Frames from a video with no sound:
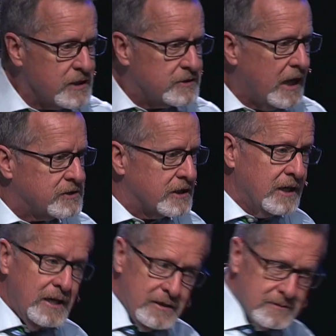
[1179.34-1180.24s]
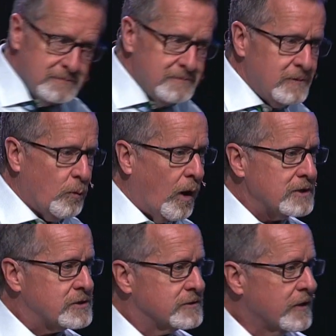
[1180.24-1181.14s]
touch it
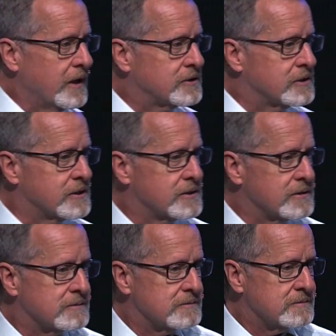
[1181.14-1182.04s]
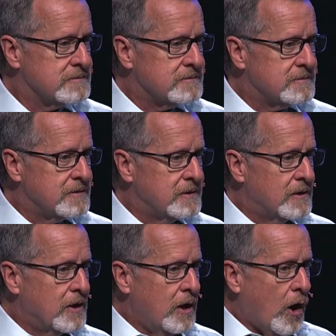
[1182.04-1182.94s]
washes the dishes.
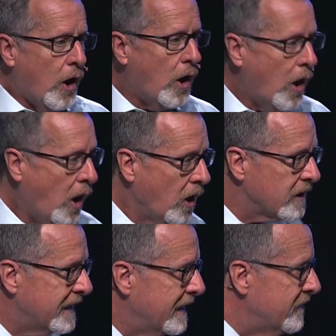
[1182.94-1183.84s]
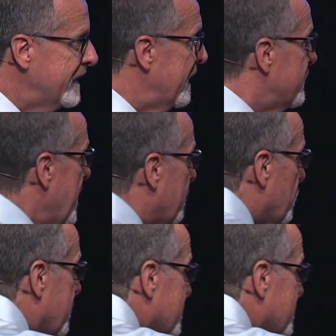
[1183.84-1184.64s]
All in the endeavor to